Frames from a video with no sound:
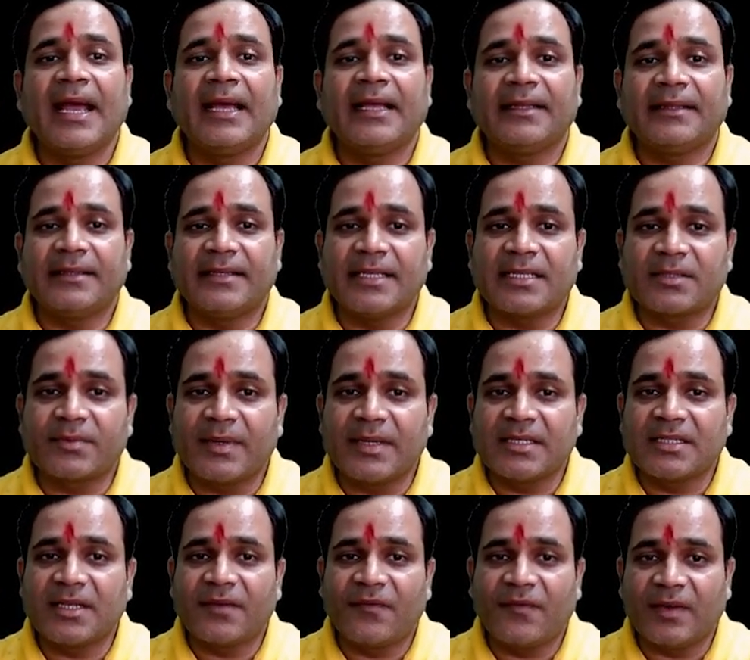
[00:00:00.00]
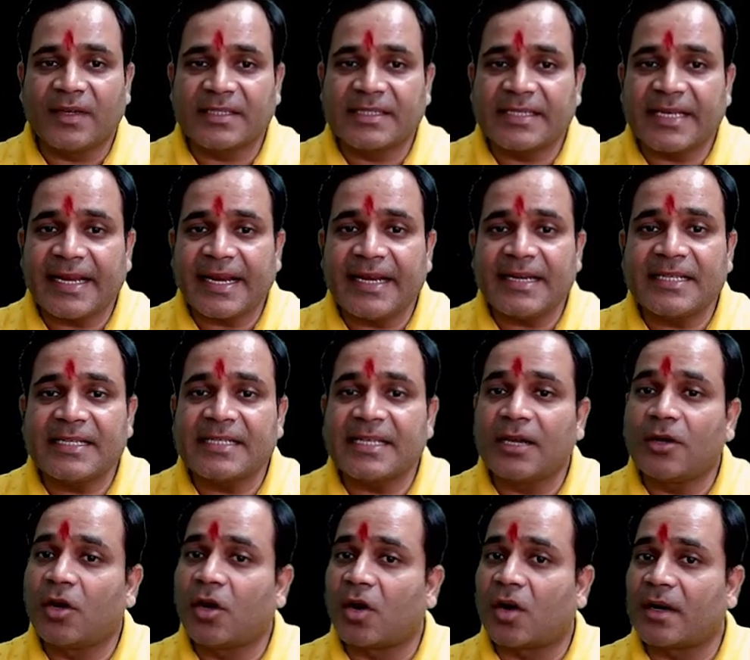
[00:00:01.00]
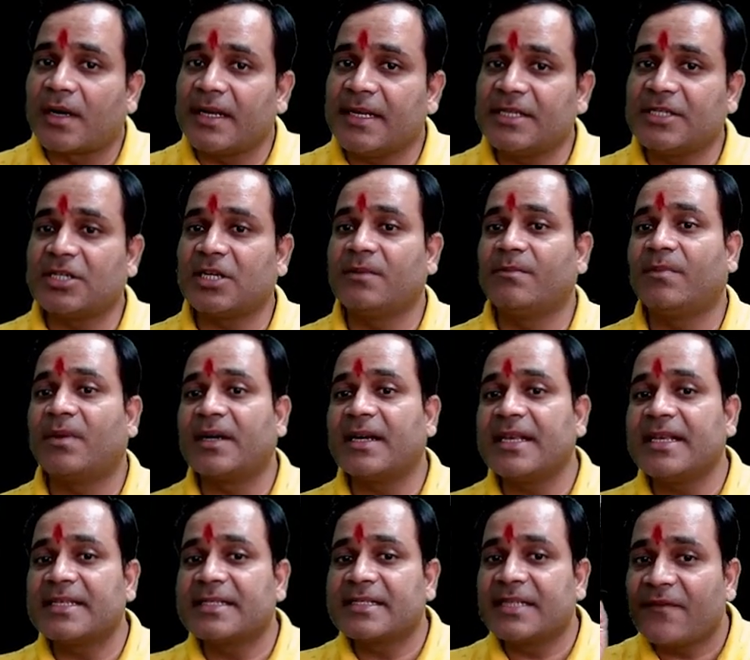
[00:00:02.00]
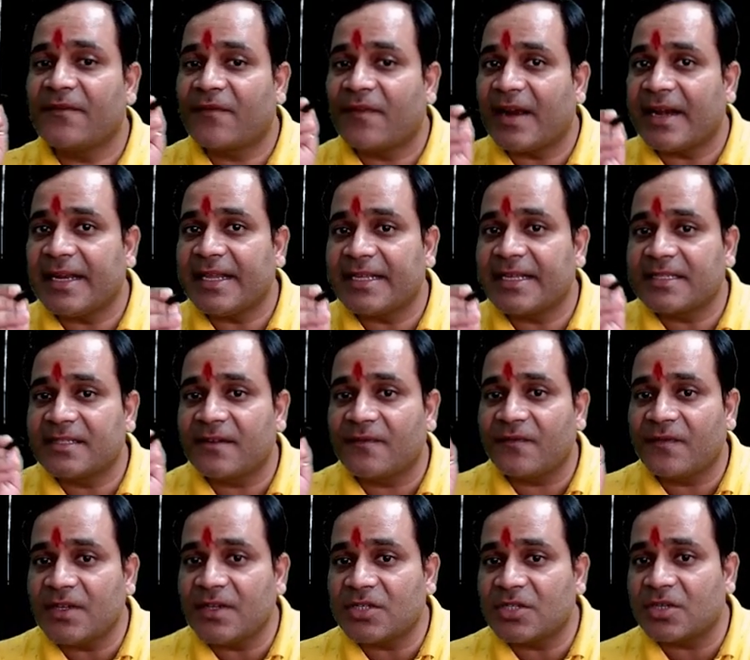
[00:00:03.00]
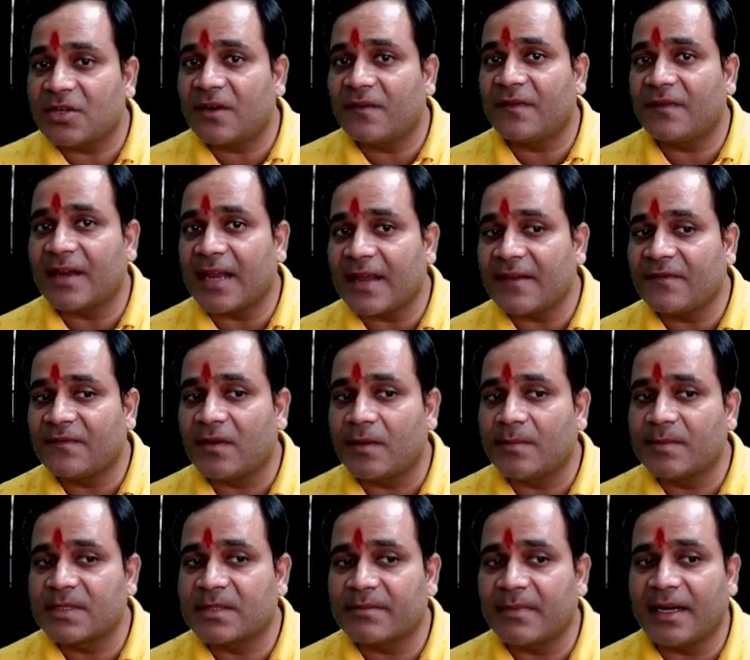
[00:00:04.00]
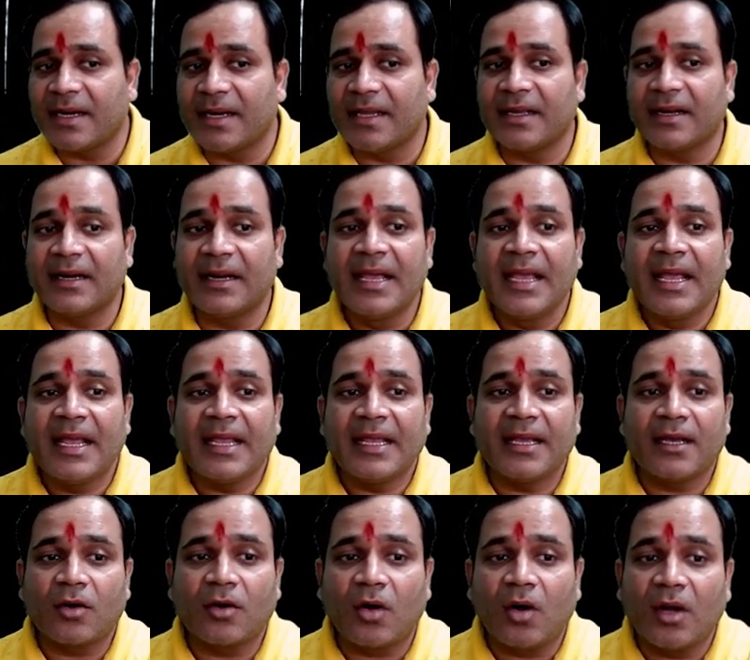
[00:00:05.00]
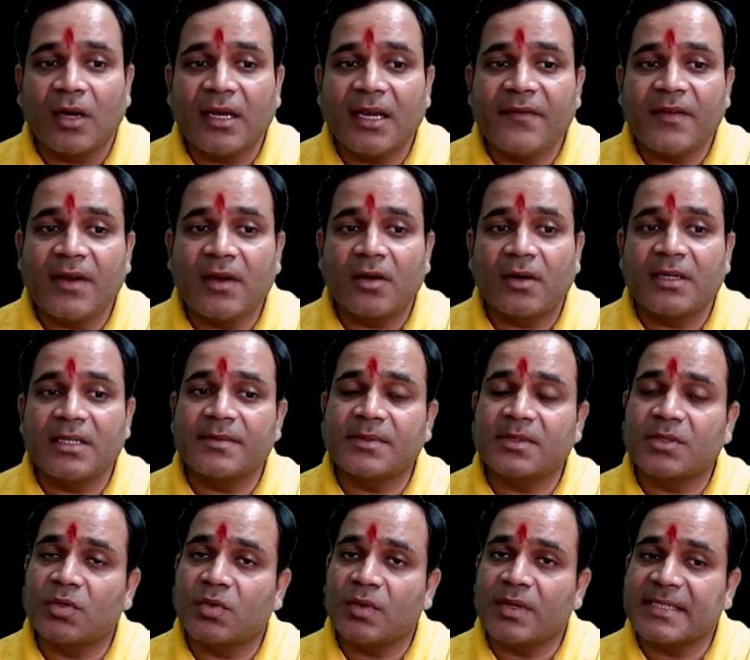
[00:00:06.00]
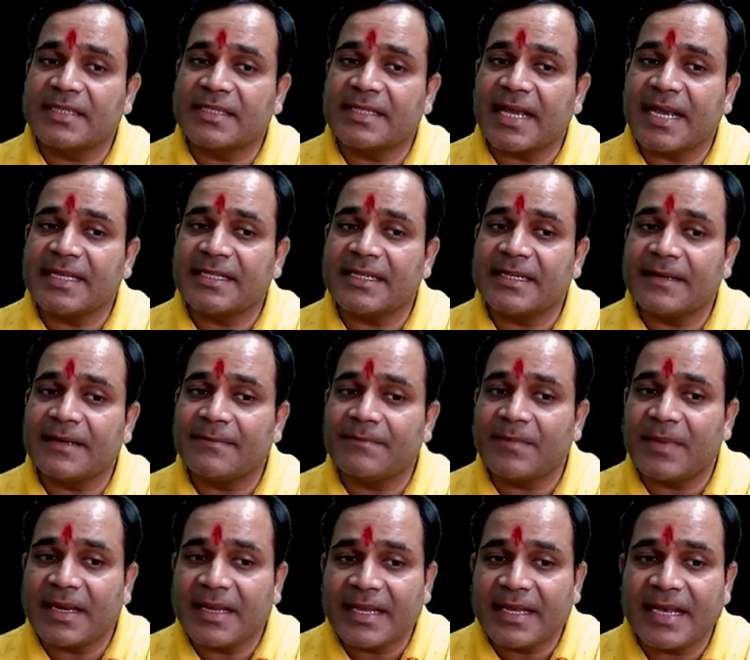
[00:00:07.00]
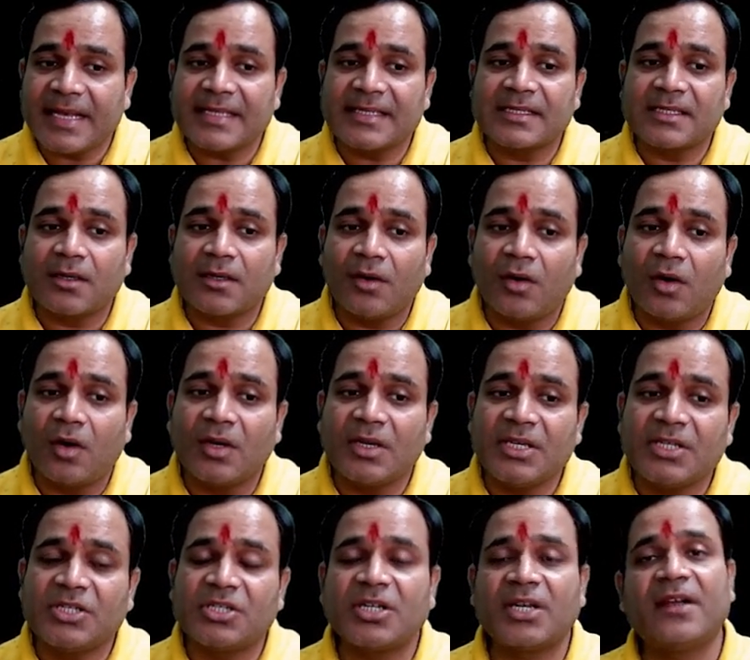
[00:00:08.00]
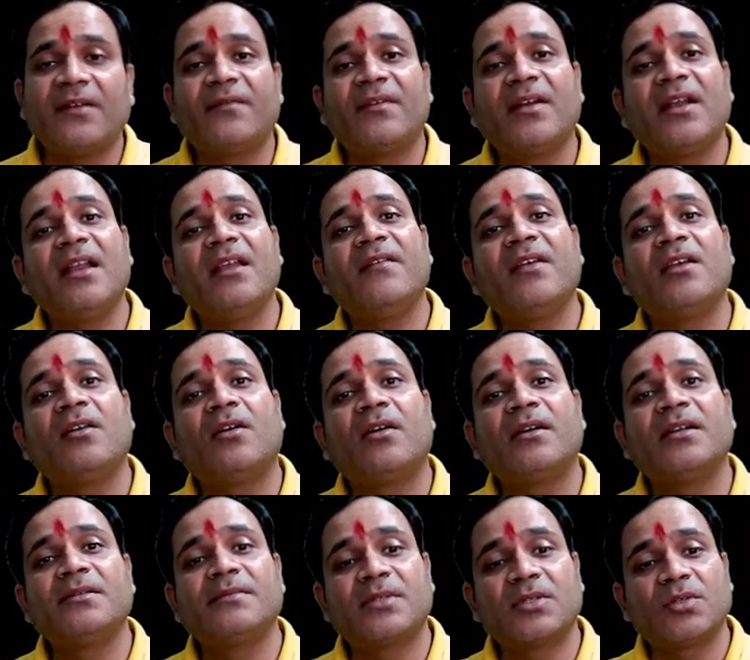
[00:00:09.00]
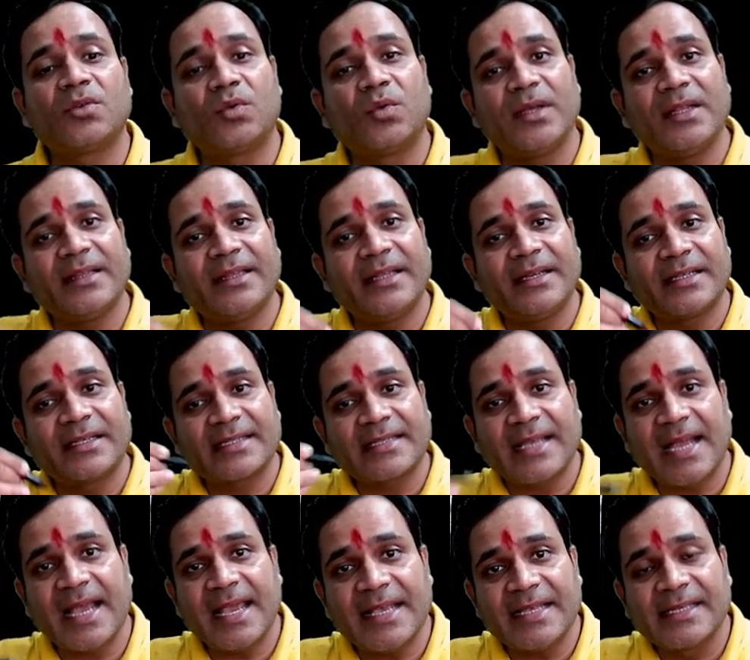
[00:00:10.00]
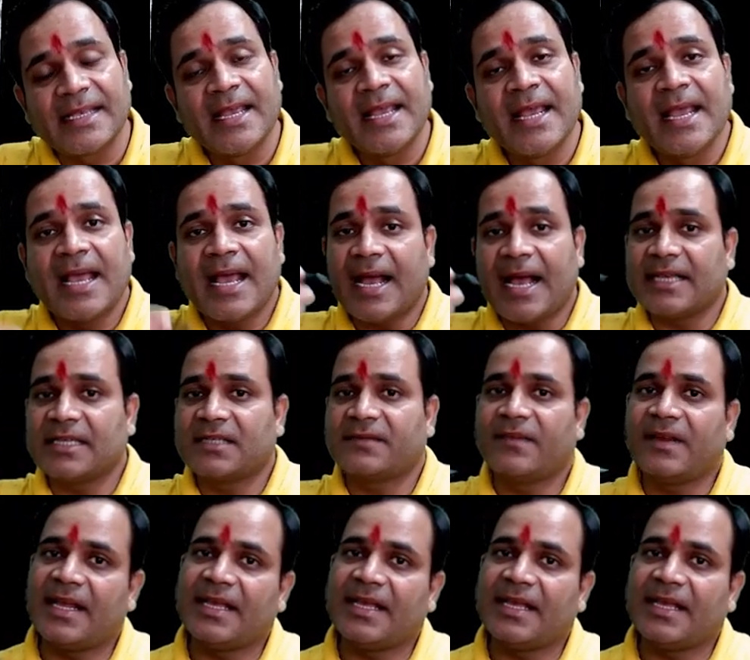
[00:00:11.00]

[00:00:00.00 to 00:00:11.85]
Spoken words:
This one is the first. Second, cellular organization. Body is defining as the feature of life forms, my dear. Here, all living organisms grow in size and number. Yes, or each and every living organisms grow in their size as well as